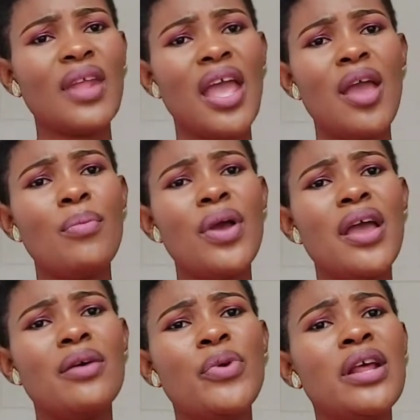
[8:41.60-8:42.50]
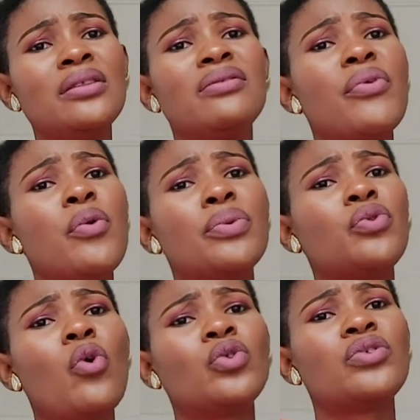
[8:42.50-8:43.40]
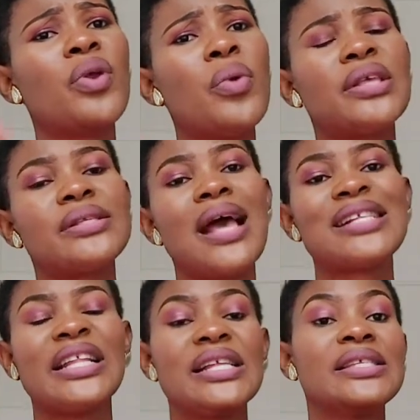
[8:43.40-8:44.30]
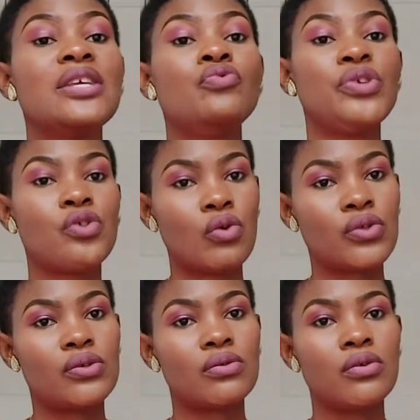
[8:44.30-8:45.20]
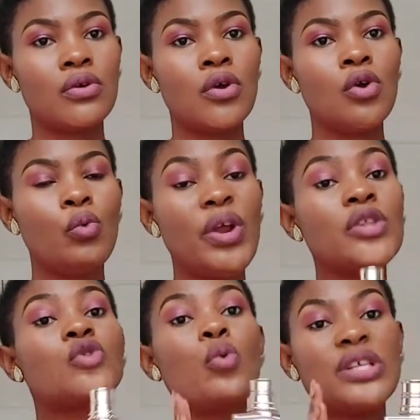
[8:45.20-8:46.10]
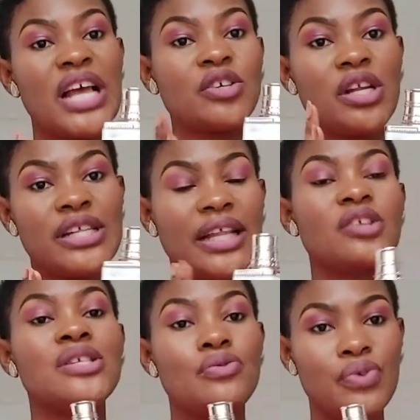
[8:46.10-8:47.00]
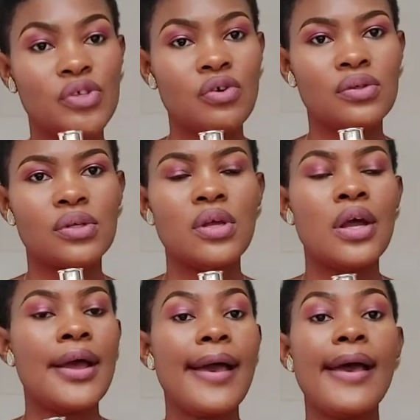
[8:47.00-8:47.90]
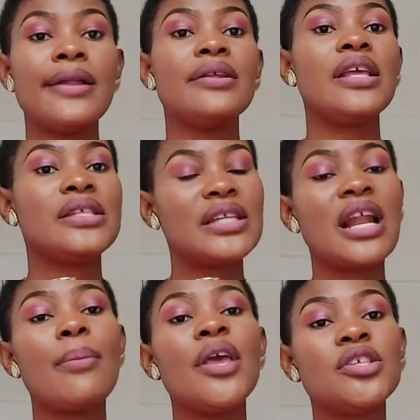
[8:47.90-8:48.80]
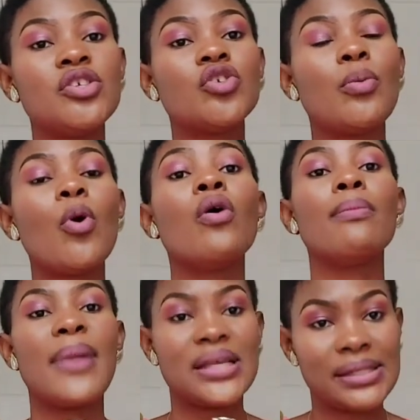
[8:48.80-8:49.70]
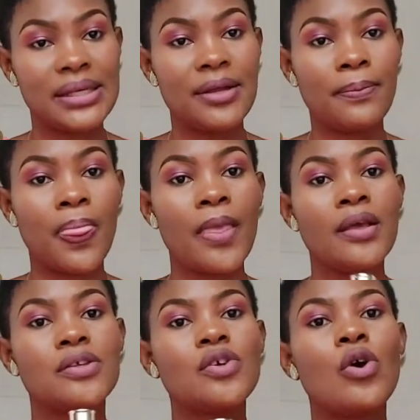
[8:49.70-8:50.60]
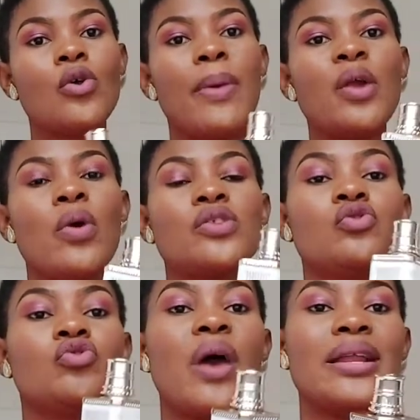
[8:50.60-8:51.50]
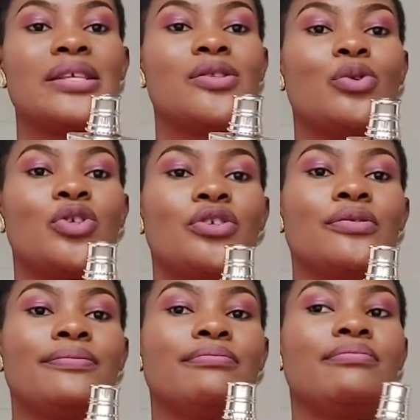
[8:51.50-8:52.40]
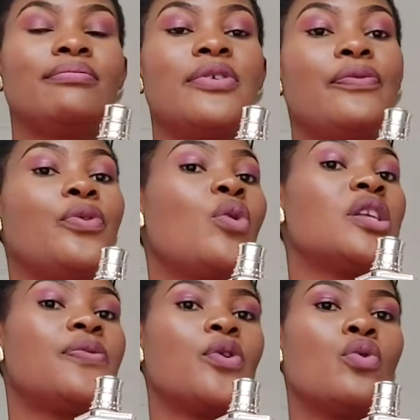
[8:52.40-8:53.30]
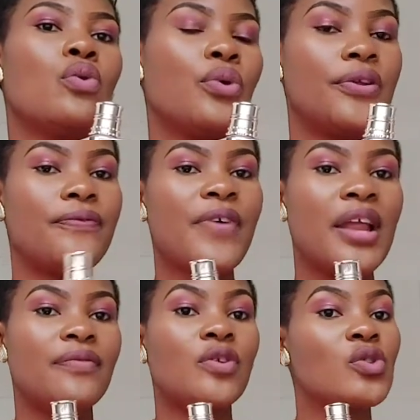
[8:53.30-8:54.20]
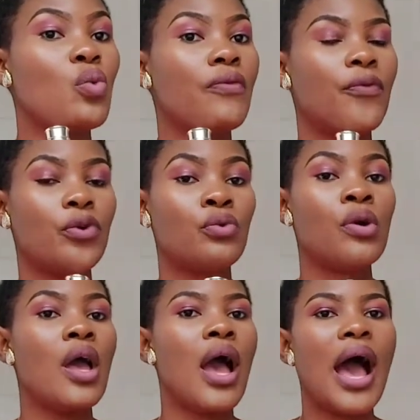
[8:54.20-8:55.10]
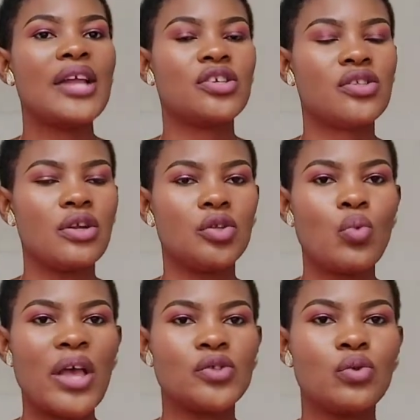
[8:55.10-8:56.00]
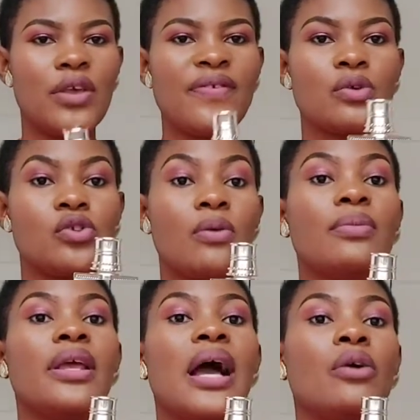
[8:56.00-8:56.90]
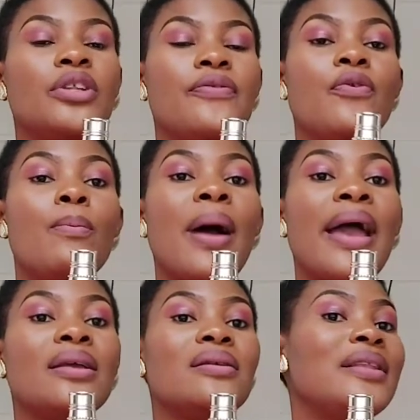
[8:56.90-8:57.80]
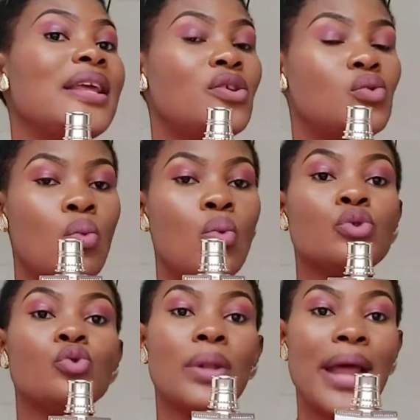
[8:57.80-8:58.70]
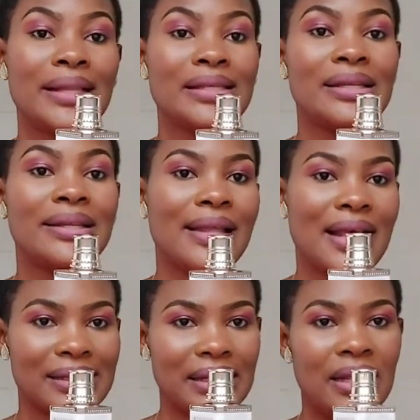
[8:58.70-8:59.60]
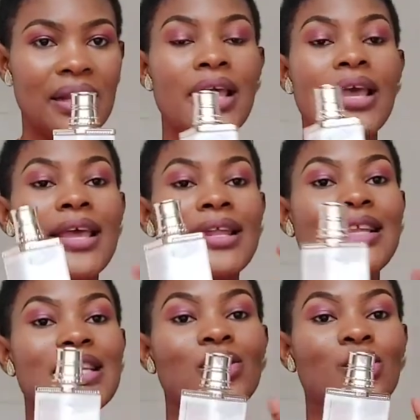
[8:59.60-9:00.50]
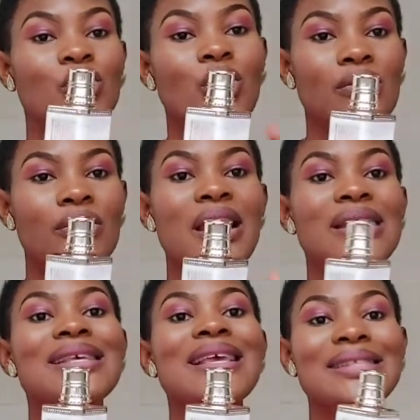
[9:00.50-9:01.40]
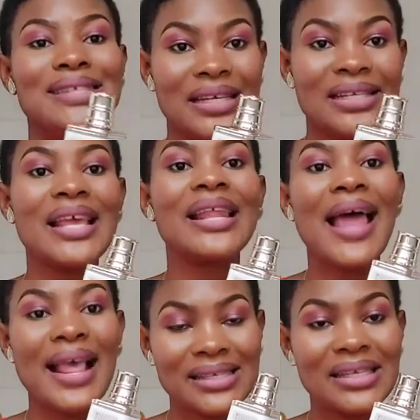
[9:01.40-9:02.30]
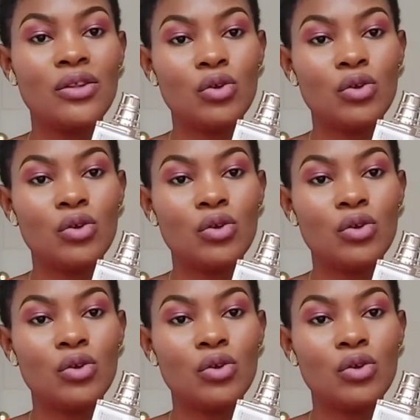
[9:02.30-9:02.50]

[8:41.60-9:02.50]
a, eh, a, eh, within three two three weeks i started seeing results within two weeks i actually started seeing results and it did an amazing job on my skin so you might want to try this lotion if it works for you good and fine if it doesn't work for you I just thought it wise to give out something out there for my ladies who want to lighten their skin. This lotion is indeed a lightening